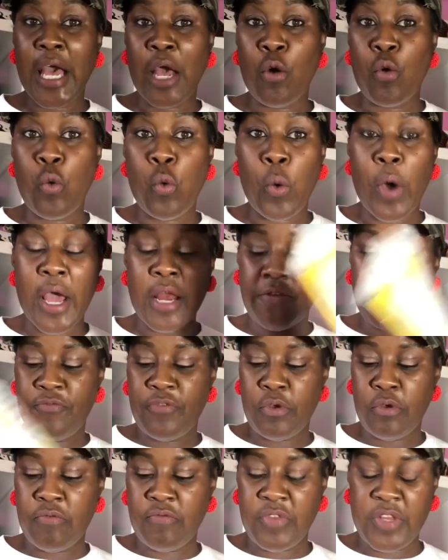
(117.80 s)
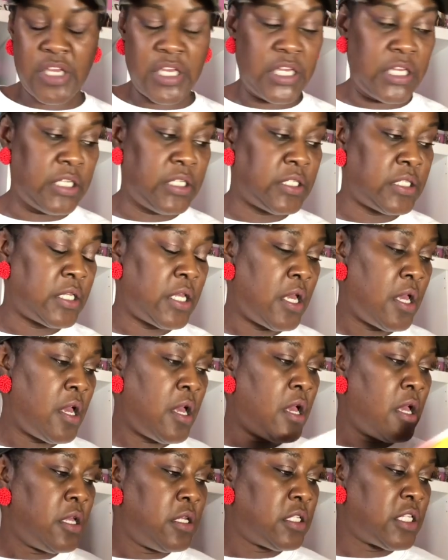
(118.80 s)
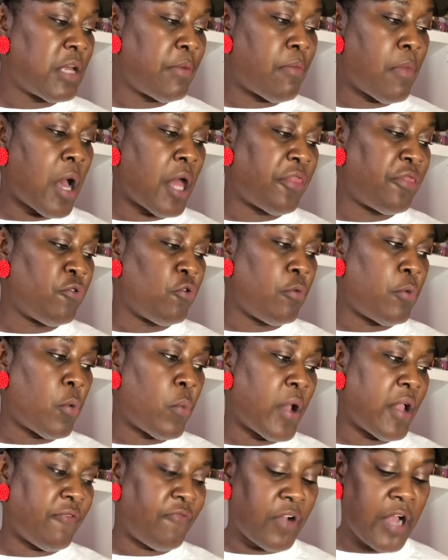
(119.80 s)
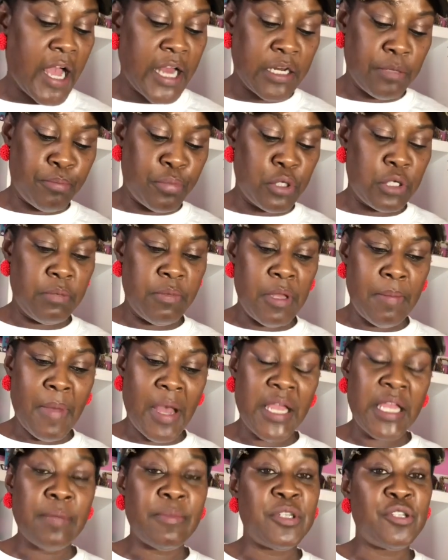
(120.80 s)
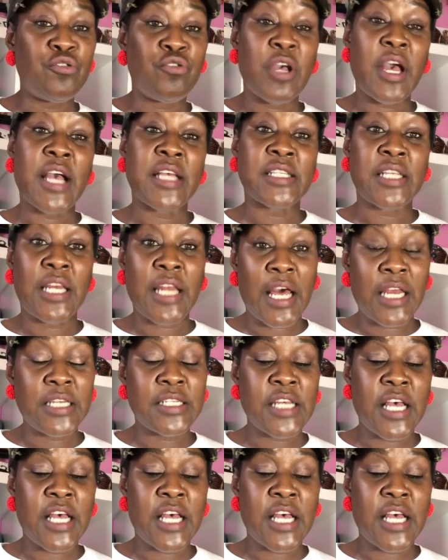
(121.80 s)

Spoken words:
got quite a few of these. Some of them I threw them away and forgot to put them in my empties. You guys, a lot of